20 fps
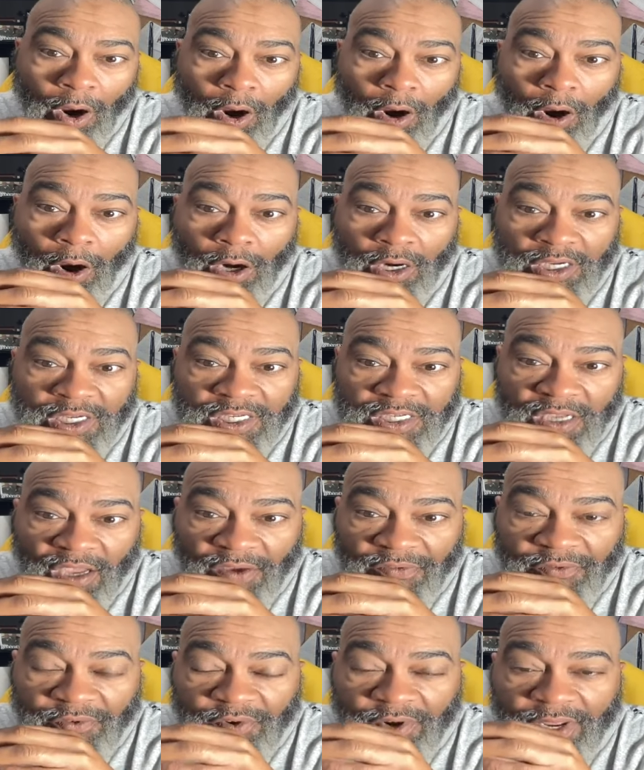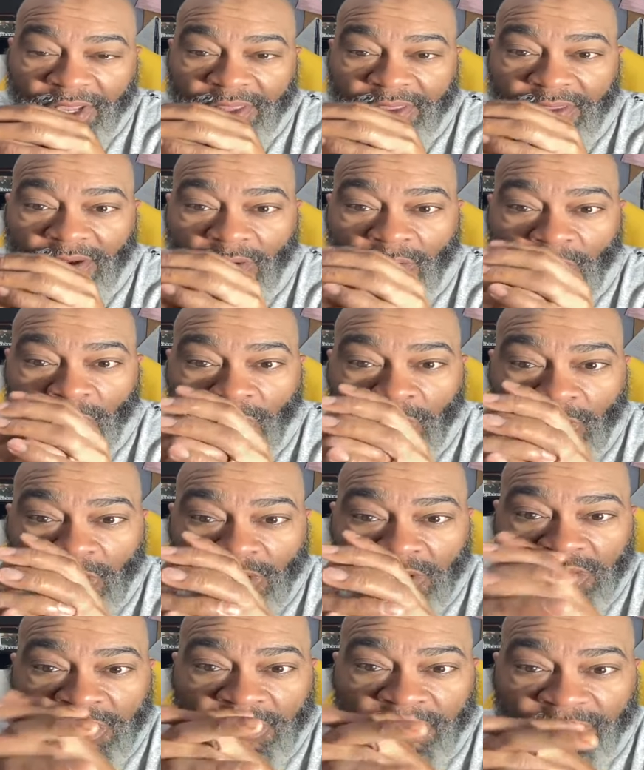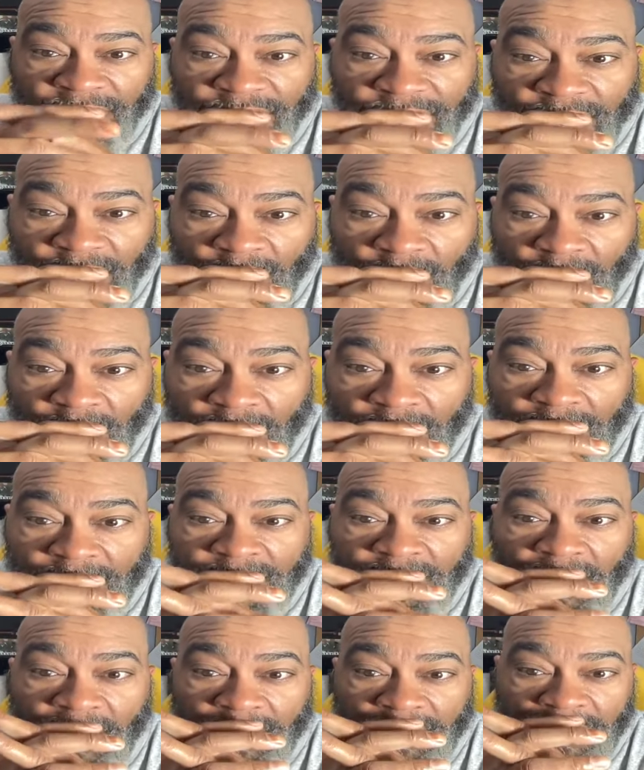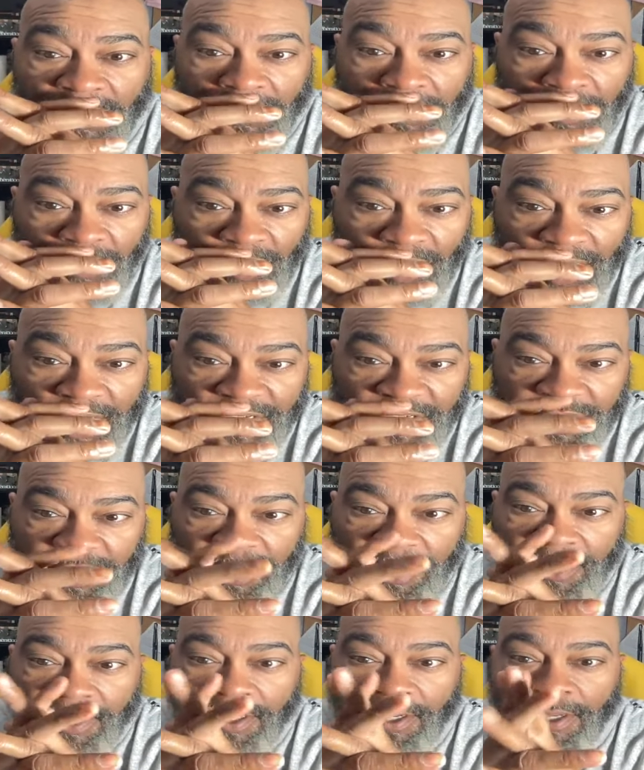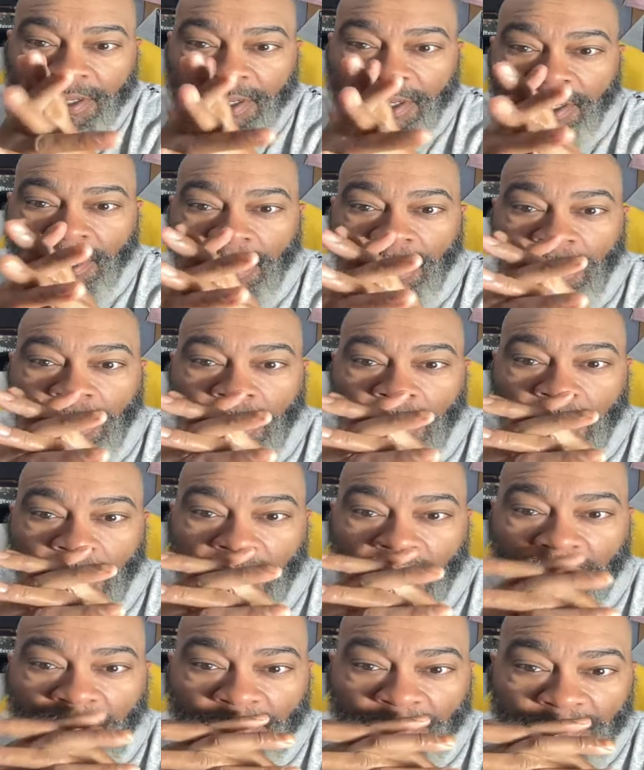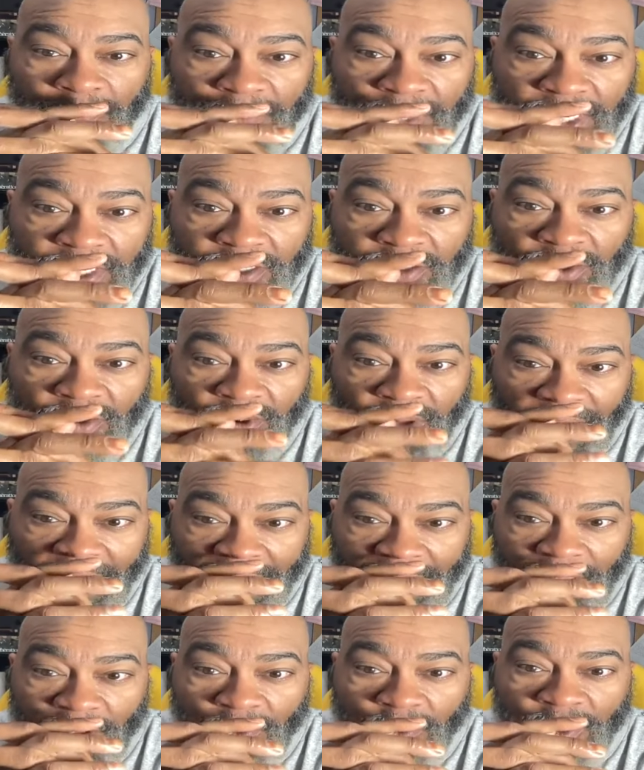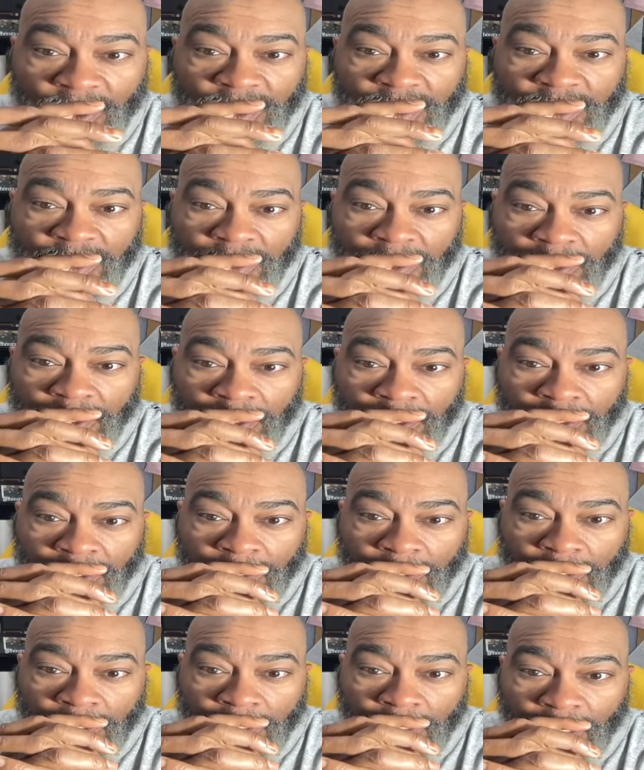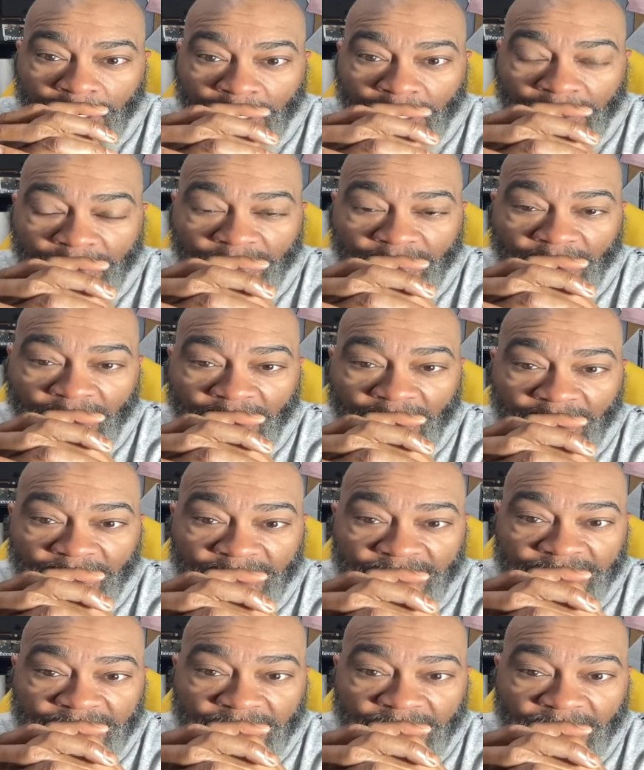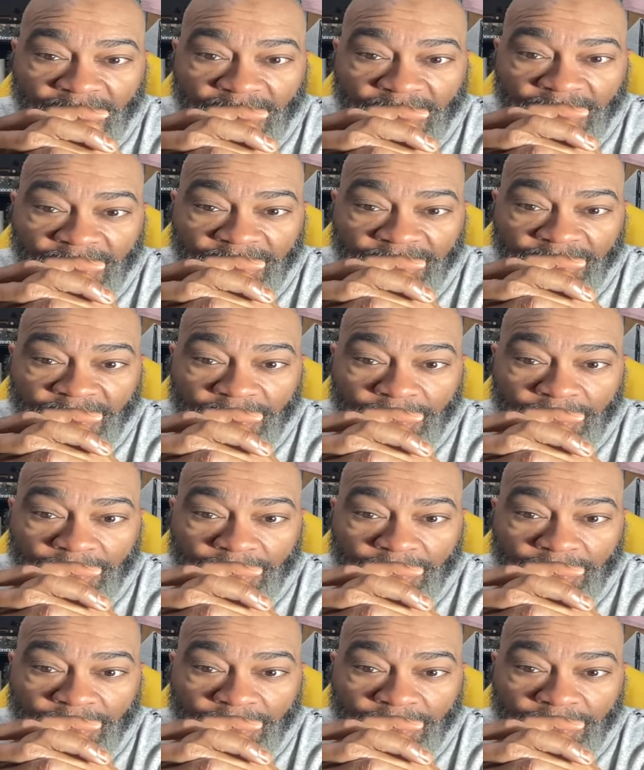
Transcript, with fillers: are suffering the worst forms of depression, of mental anguish, of, of, of